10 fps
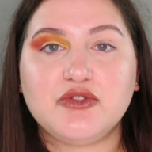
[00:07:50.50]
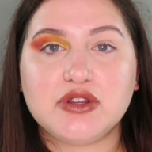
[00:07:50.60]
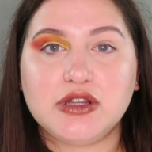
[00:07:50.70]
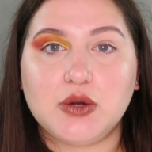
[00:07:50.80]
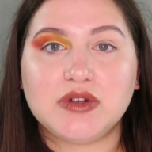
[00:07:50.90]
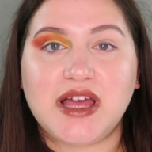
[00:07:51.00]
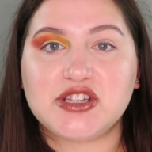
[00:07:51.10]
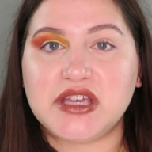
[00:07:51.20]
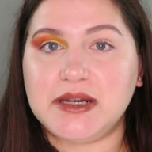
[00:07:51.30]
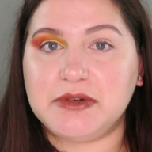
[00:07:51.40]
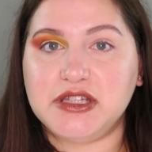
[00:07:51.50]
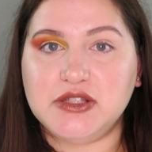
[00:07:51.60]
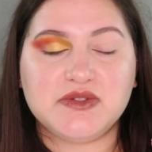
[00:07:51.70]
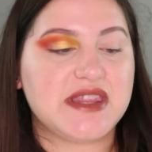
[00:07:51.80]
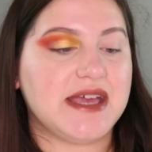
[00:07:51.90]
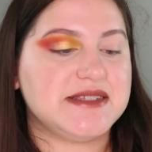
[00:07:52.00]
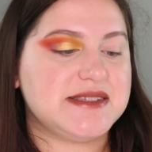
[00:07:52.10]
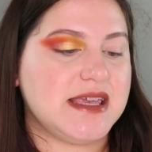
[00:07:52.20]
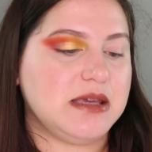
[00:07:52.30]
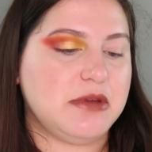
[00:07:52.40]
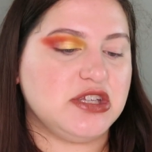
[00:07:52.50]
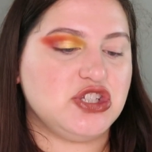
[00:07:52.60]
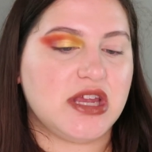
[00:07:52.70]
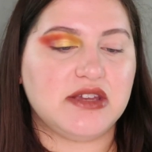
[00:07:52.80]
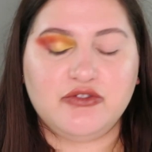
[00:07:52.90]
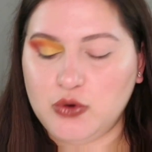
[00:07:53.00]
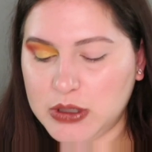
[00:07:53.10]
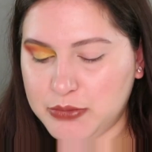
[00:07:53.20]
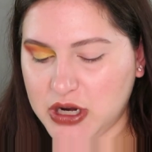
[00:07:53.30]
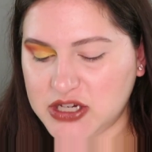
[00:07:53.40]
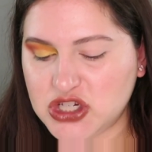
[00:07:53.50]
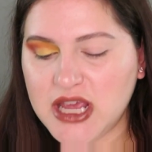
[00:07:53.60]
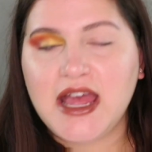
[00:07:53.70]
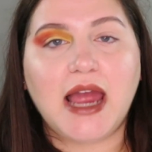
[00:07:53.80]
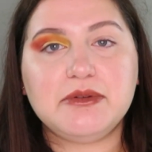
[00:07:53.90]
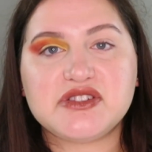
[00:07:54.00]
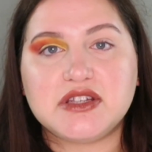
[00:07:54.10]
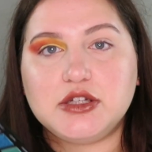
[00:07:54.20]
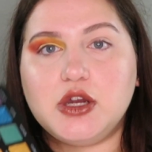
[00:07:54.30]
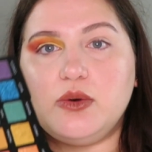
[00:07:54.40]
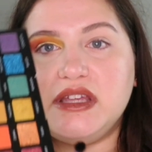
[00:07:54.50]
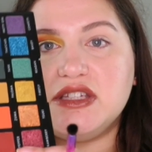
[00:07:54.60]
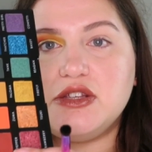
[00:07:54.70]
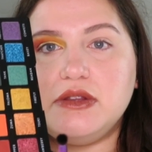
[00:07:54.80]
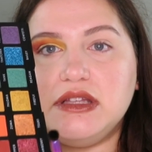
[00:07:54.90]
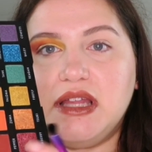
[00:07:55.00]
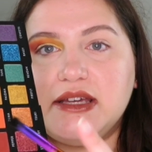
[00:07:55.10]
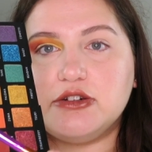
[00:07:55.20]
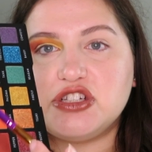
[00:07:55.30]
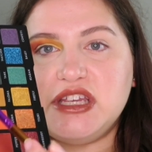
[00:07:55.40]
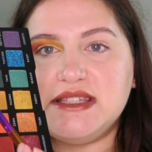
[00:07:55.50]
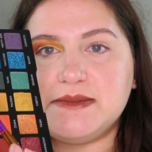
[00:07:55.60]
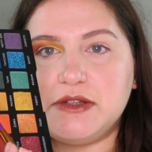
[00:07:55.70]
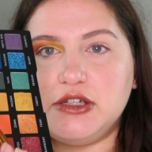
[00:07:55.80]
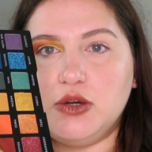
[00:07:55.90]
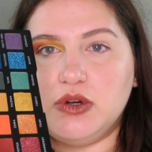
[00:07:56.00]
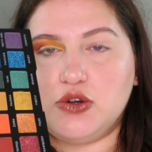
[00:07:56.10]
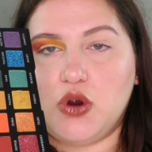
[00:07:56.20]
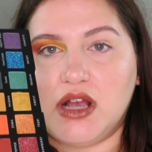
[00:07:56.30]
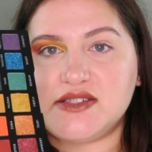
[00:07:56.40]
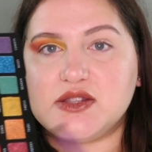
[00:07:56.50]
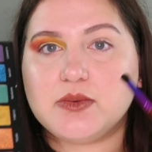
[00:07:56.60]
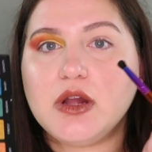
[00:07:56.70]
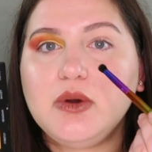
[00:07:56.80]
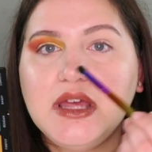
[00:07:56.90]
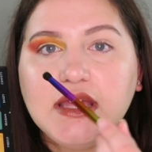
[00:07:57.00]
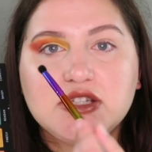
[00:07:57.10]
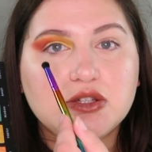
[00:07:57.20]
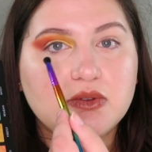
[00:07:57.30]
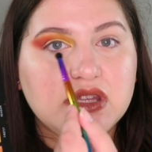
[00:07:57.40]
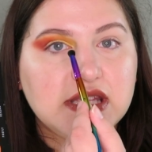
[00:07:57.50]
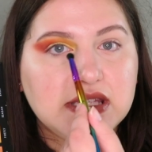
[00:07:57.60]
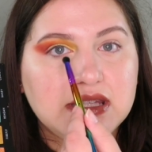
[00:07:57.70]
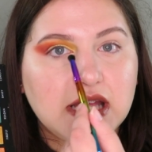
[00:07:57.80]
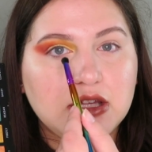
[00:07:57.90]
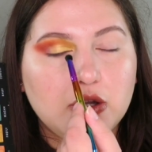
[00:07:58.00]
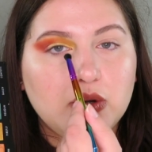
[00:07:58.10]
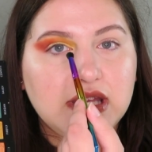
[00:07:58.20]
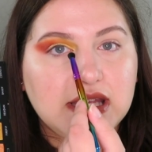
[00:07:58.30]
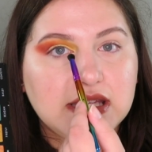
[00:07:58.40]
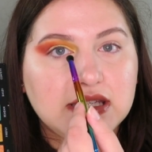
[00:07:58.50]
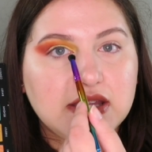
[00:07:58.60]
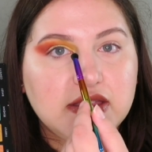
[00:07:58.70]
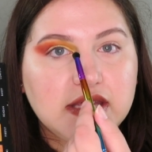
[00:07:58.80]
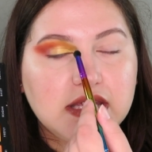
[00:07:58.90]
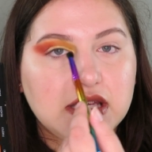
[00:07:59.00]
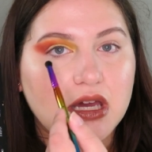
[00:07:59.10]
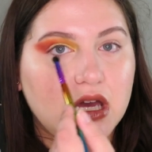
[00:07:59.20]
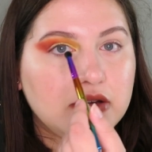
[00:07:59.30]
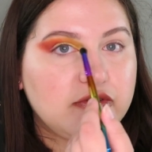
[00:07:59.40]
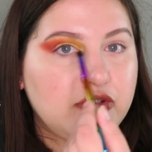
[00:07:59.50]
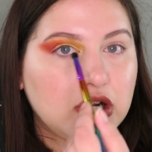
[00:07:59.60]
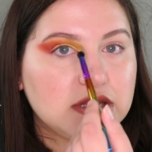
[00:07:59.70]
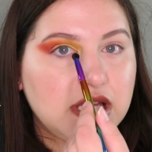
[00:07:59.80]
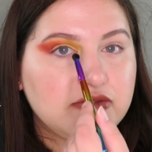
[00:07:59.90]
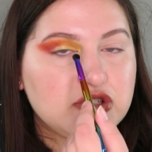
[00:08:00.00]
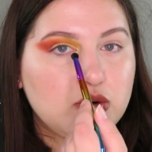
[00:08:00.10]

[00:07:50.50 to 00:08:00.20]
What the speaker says: for the lower lash line, I'm going to use that same J4 brush. I'm just going to go into the lighter shades. I'm going to go across the row, do the yellow in the far left